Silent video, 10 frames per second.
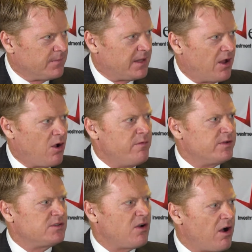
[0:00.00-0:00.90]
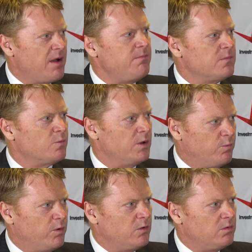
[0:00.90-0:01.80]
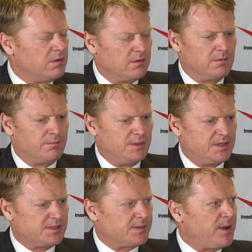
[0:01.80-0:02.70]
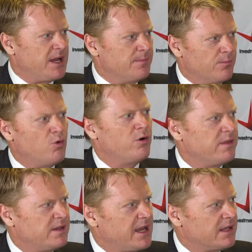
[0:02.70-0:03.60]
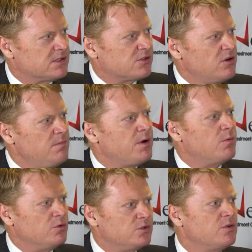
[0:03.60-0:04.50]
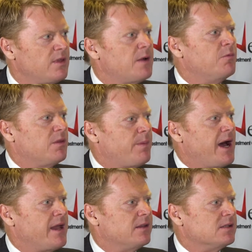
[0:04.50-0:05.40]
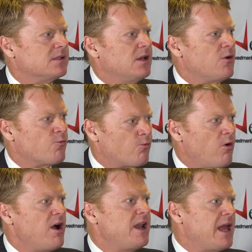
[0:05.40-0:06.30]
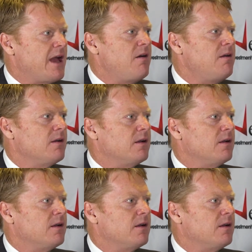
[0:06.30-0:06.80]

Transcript: Now, over time, we will participate more in the downstream, but we'll do that with partners. Right now,